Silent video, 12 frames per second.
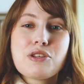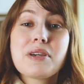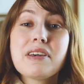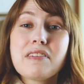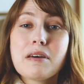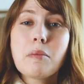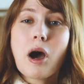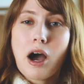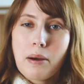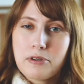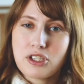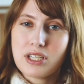So give them
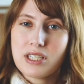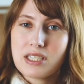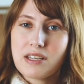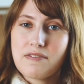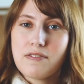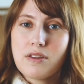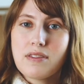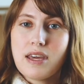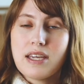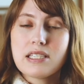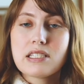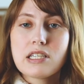options.
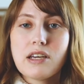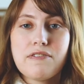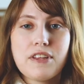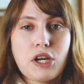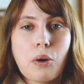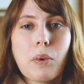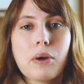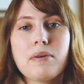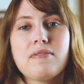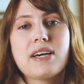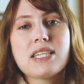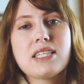If they don't want to
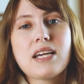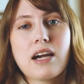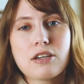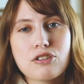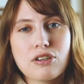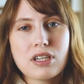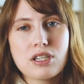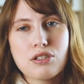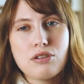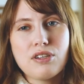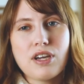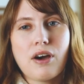invest the extra in a
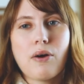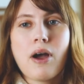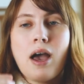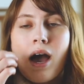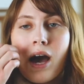studio,